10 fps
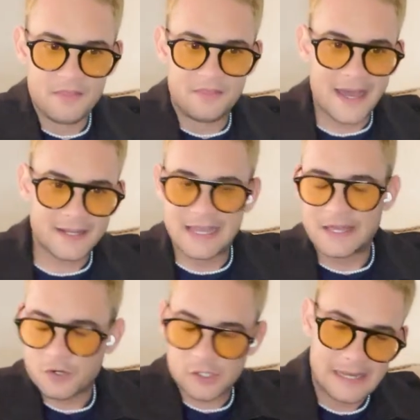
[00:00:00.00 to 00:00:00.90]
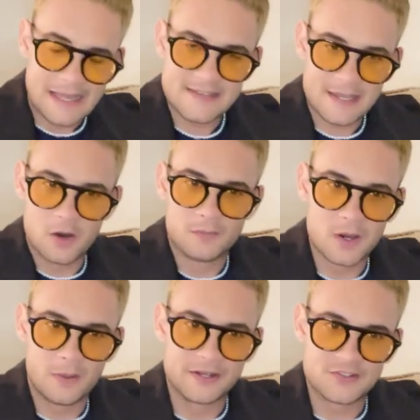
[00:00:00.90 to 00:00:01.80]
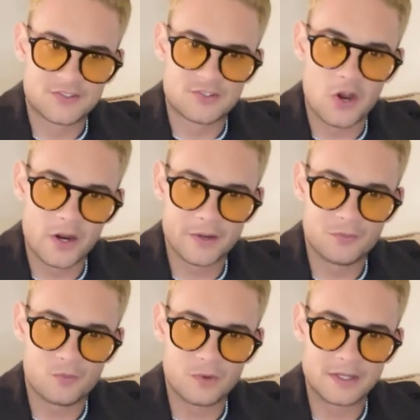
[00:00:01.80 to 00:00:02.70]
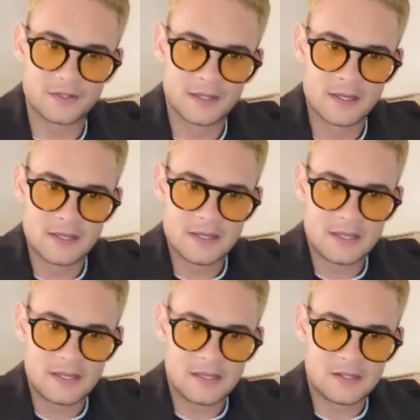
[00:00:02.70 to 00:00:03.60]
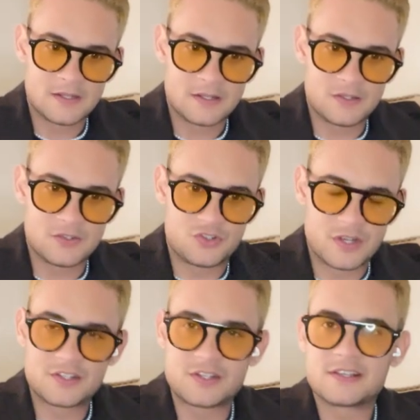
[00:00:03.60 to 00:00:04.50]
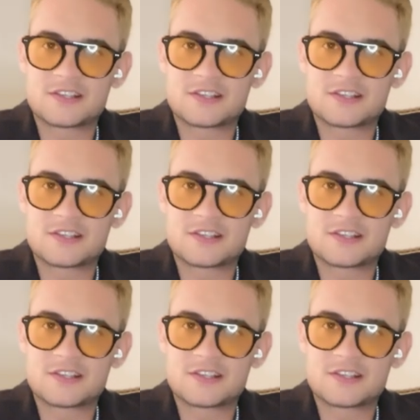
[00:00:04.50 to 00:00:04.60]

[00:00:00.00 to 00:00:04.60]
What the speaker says: That Gaither Classic Homecoming has started with J.D.